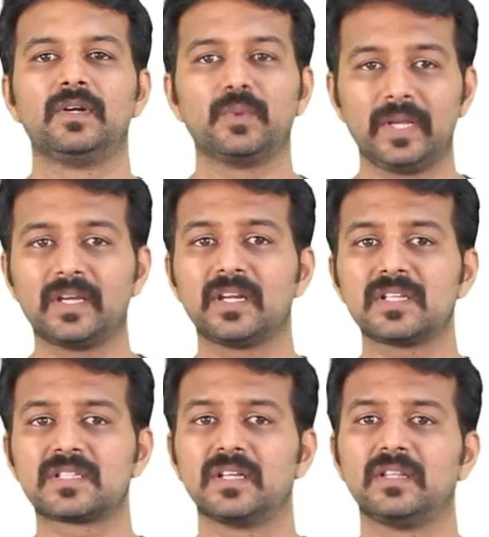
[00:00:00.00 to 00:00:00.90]
To
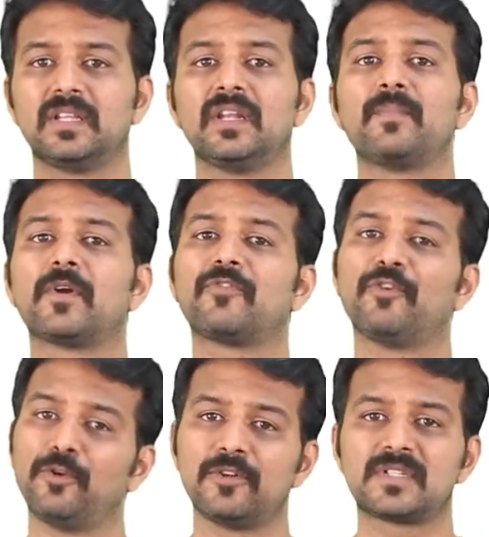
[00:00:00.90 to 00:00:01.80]
increase the number of
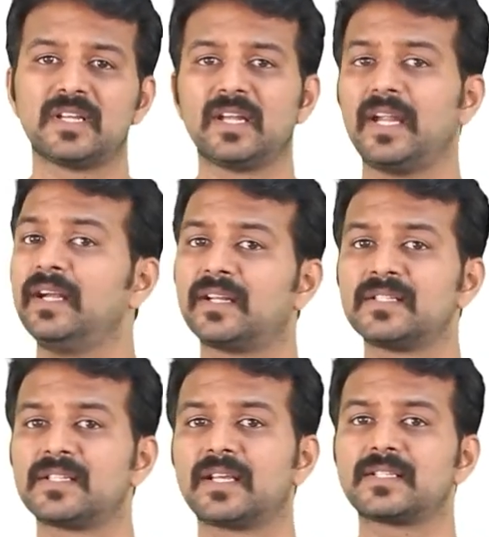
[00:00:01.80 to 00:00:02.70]
holes in an
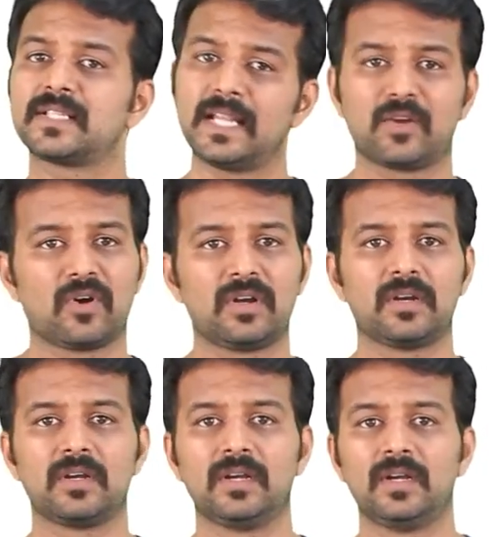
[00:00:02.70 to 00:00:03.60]
intrinsic silicon,
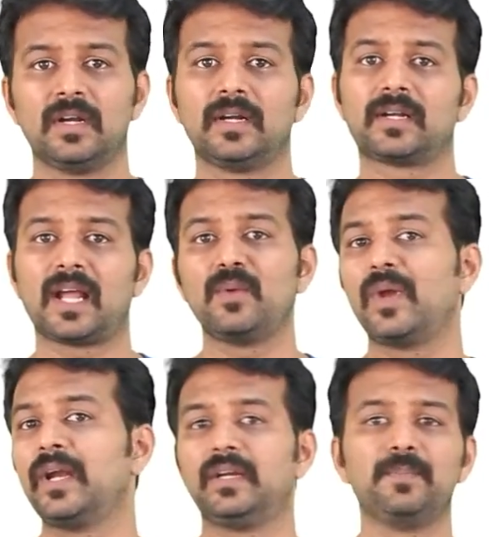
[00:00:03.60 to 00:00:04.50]

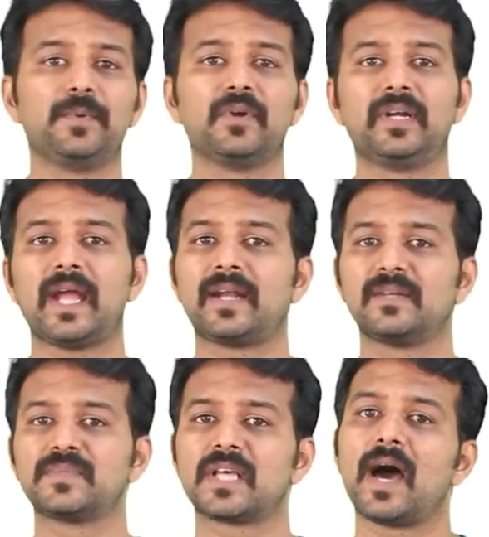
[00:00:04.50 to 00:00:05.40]
trivalent impurity
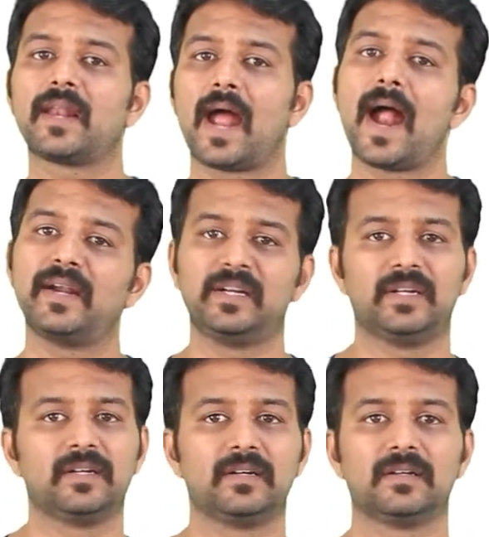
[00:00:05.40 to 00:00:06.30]
atoms are
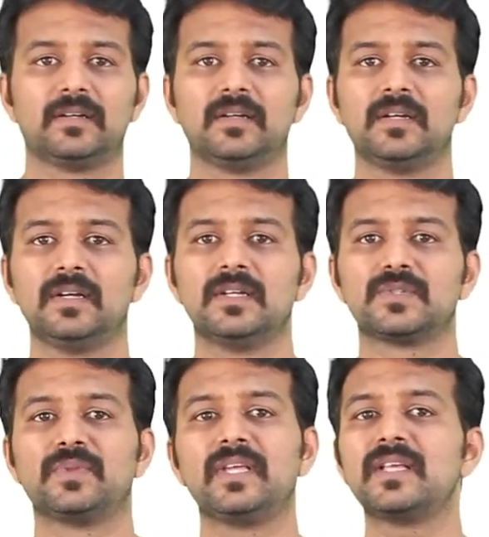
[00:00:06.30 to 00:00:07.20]
added.
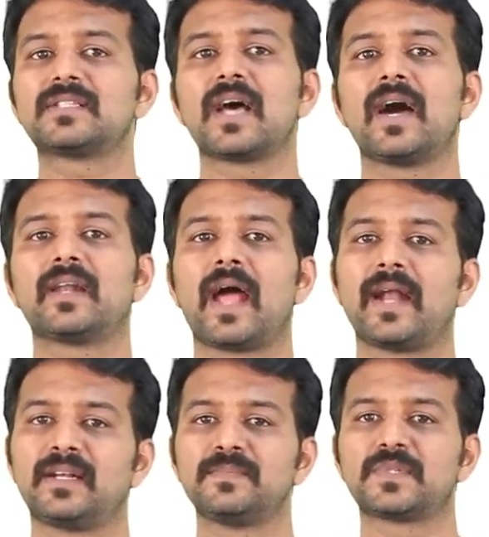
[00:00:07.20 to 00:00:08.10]
So these are
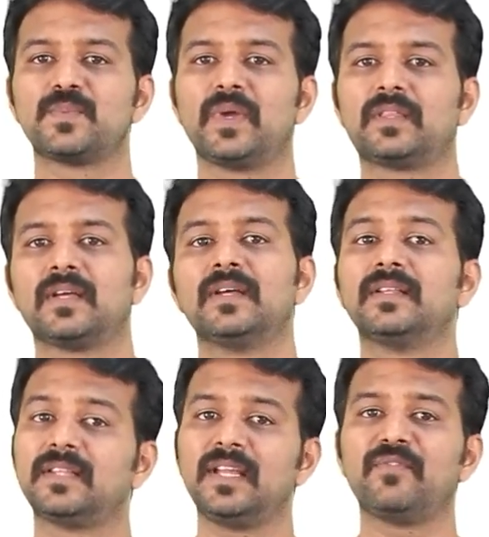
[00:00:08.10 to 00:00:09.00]
atoms with
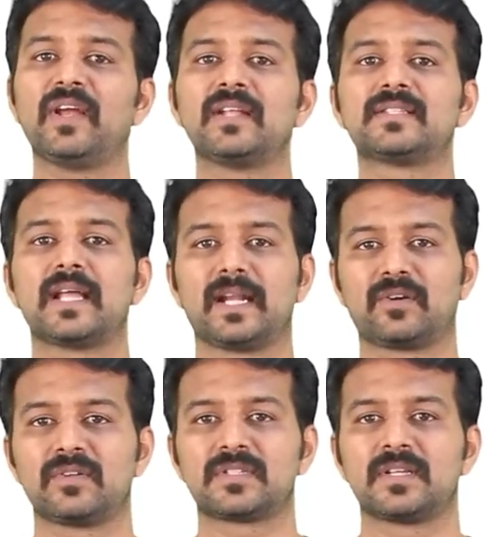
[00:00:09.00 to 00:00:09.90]
3 valence
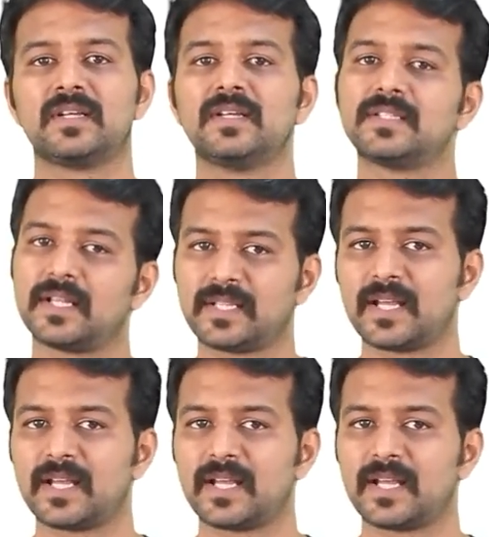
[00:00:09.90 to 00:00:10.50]
electrons such